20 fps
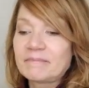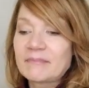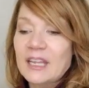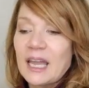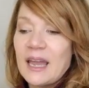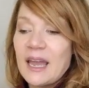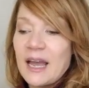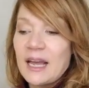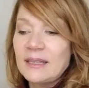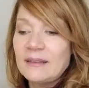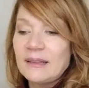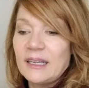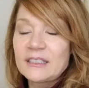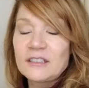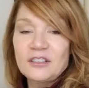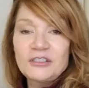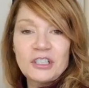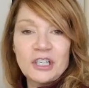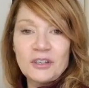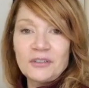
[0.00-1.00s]
And
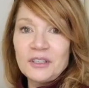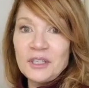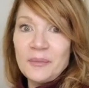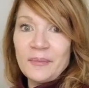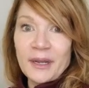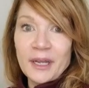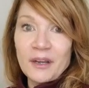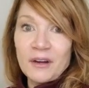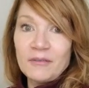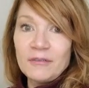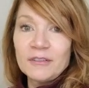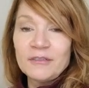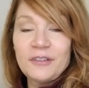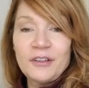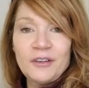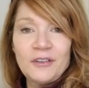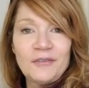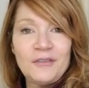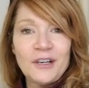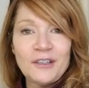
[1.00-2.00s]
that's generally my
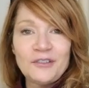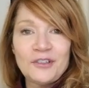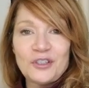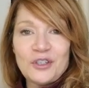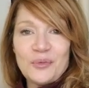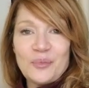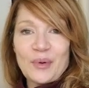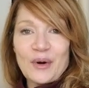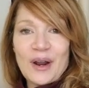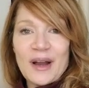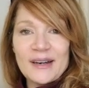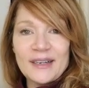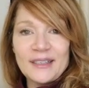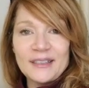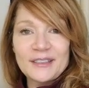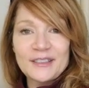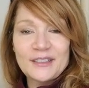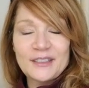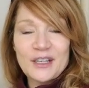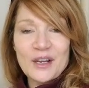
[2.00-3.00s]
overview of those two
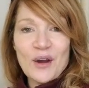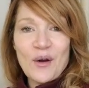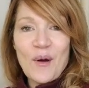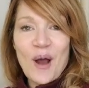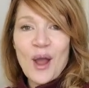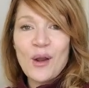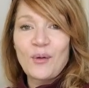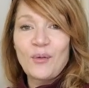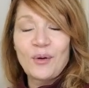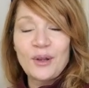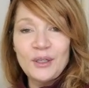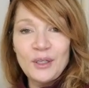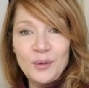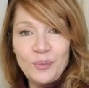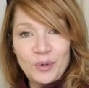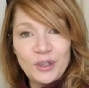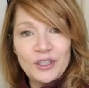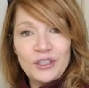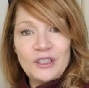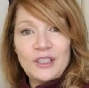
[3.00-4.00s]
products. So I really
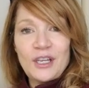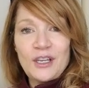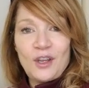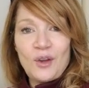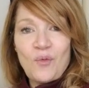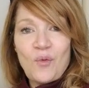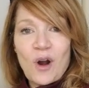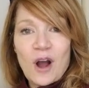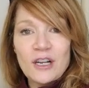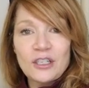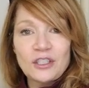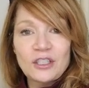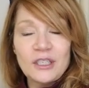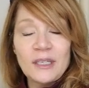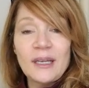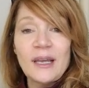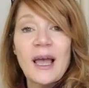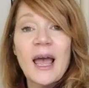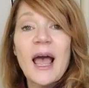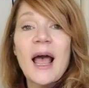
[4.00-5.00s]
appreciate you
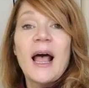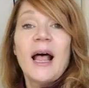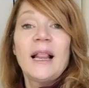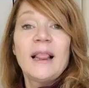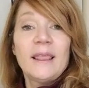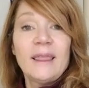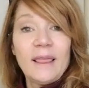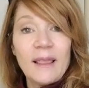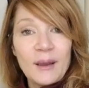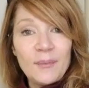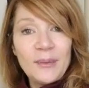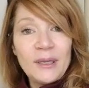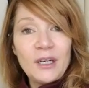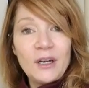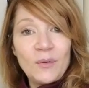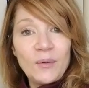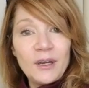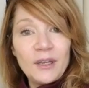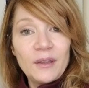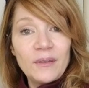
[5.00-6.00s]
watching. Let me
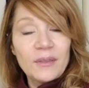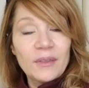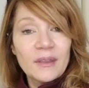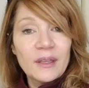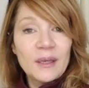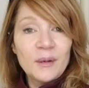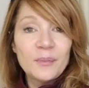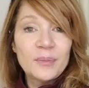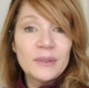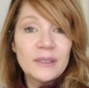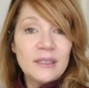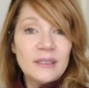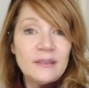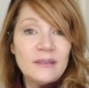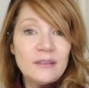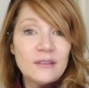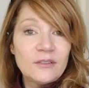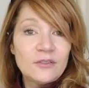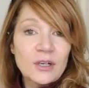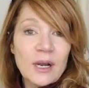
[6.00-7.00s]
know what you think.
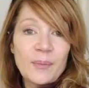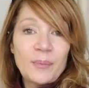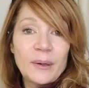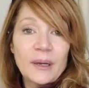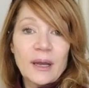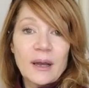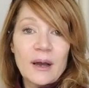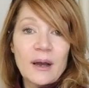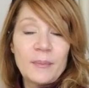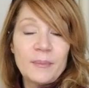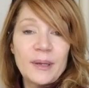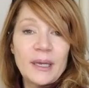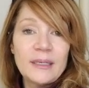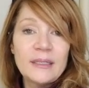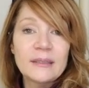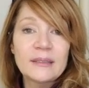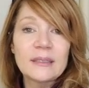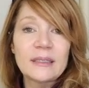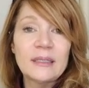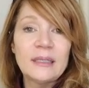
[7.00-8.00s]
Please drop a
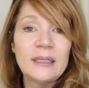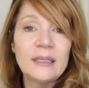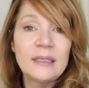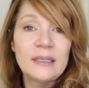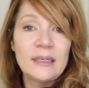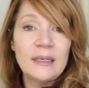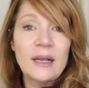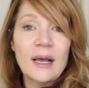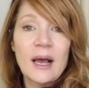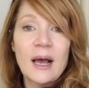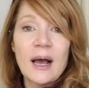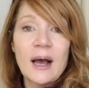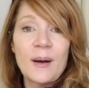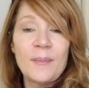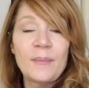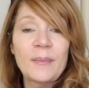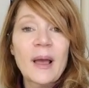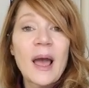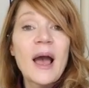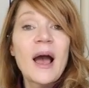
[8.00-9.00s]
comment in.
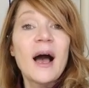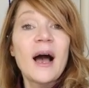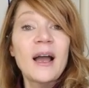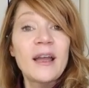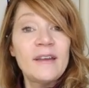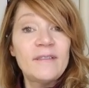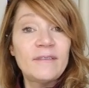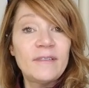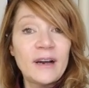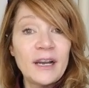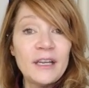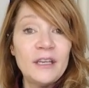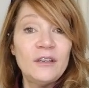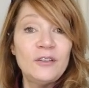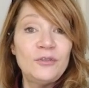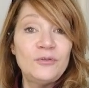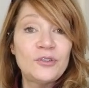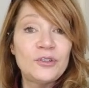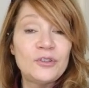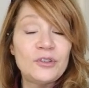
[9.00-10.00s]
I invite
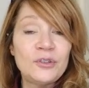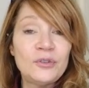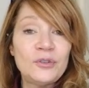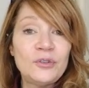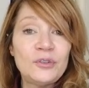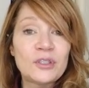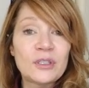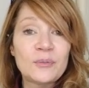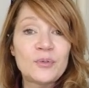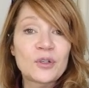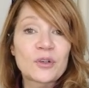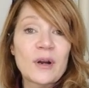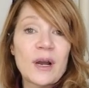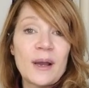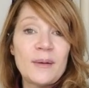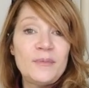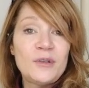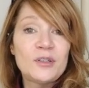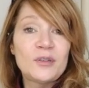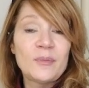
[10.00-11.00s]
you to
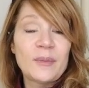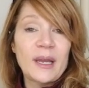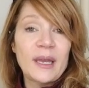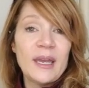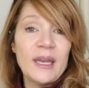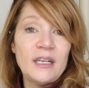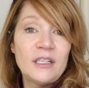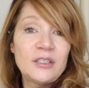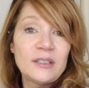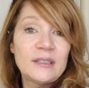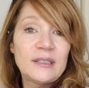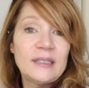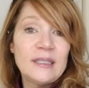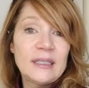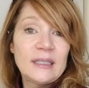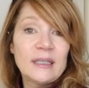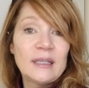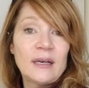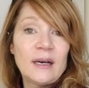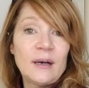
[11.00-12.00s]
subscribe to my AGELESS
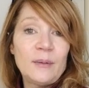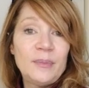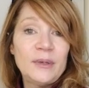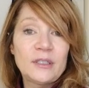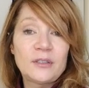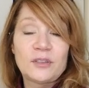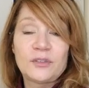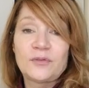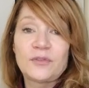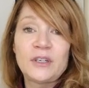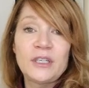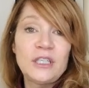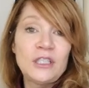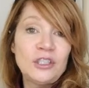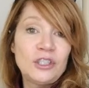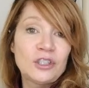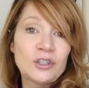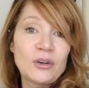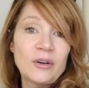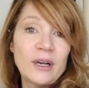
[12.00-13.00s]
E-CLUB. It's free to
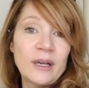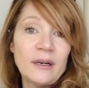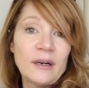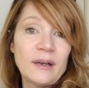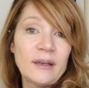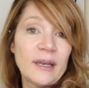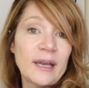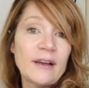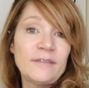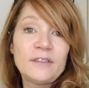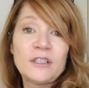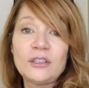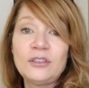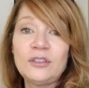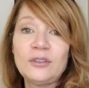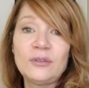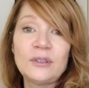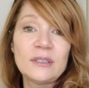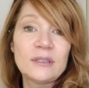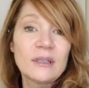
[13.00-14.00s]
join. All you have to
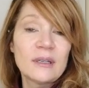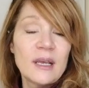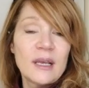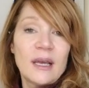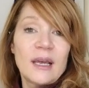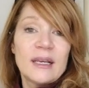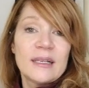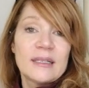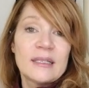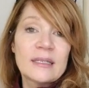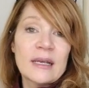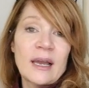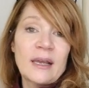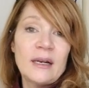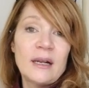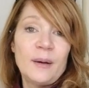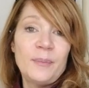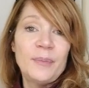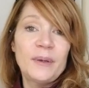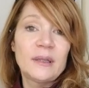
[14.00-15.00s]
do is sign
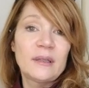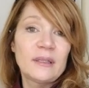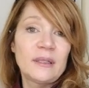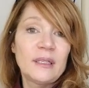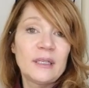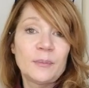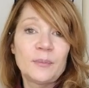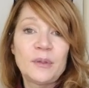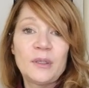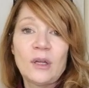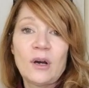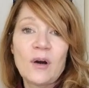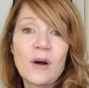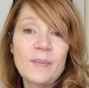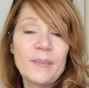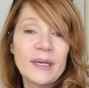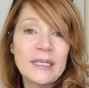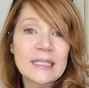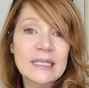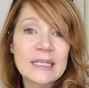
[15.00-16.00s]
up at the link below
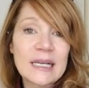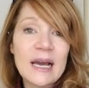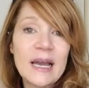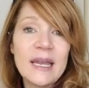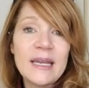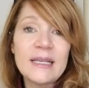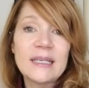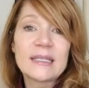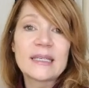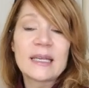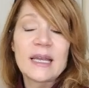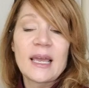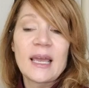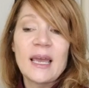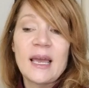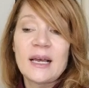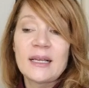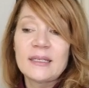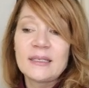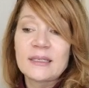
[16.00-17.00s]
on my site,
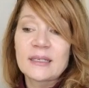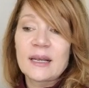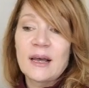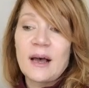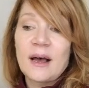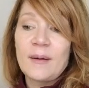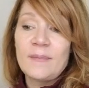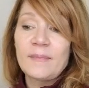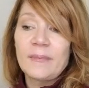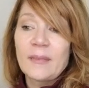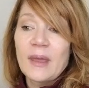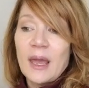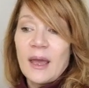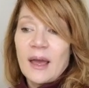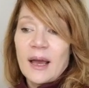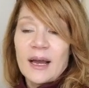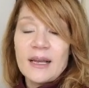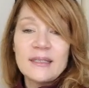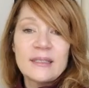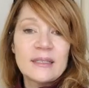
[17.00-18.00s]
and
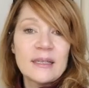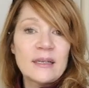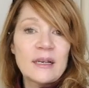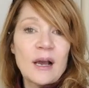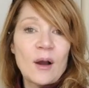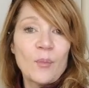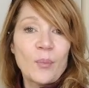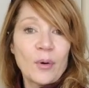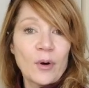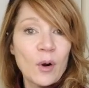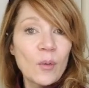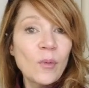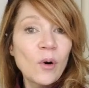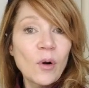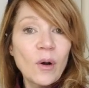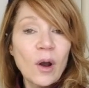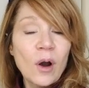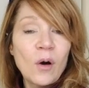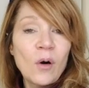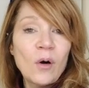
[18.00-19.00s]
I send out promo
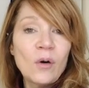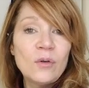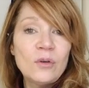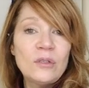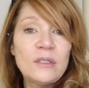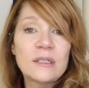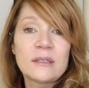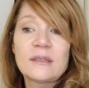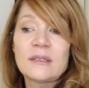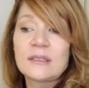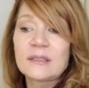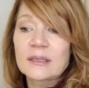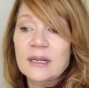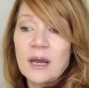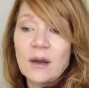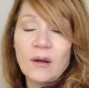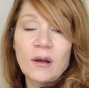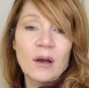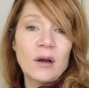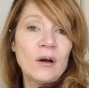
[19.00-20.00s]
codes and
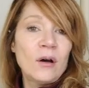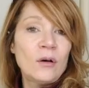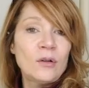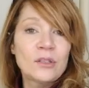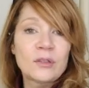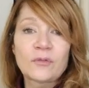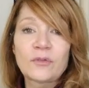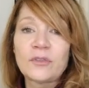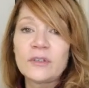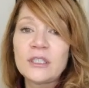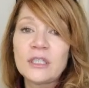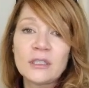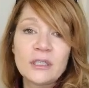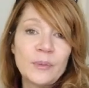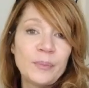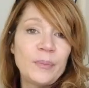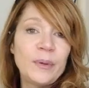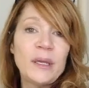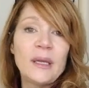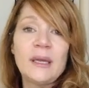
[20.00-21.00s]
discount codes and free
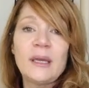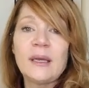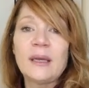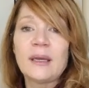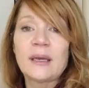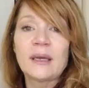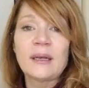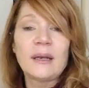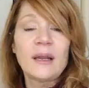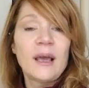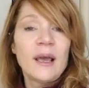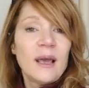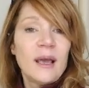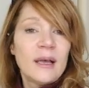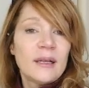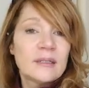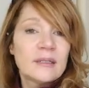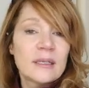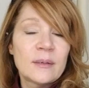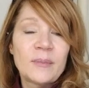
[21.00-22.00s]
shipping and
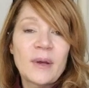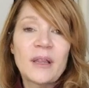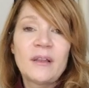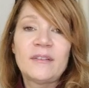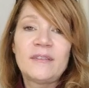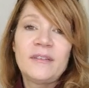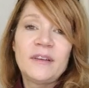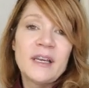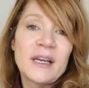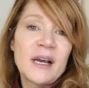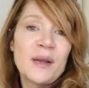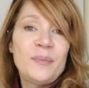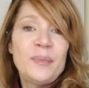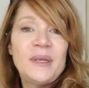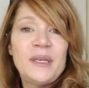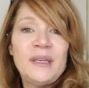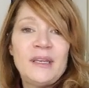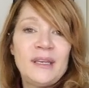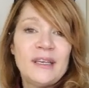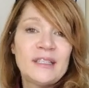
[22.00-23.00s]
some other VIP
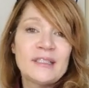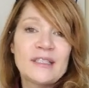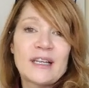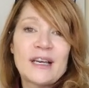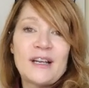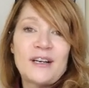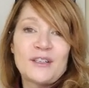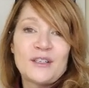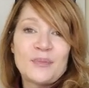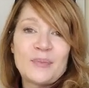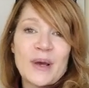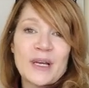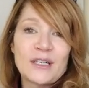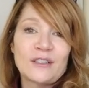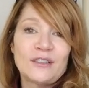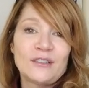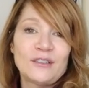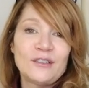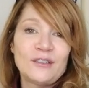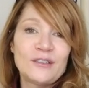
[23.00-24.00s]
insider
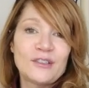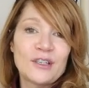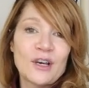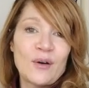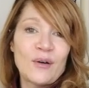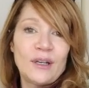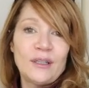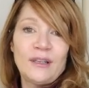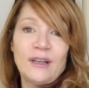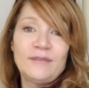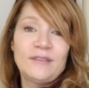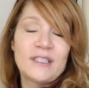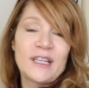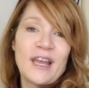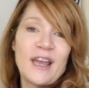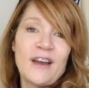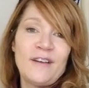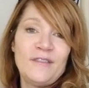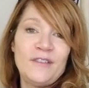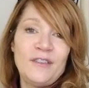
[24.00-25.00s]
specials. So I'd love to
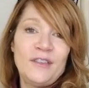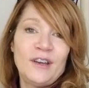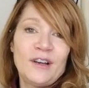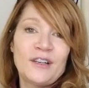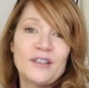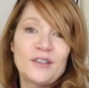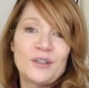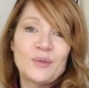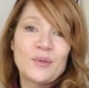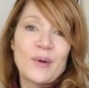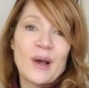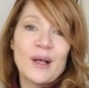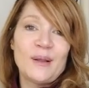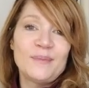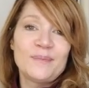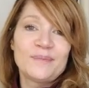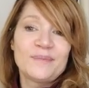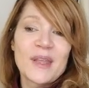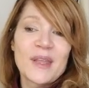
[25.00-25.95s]
have you there as well.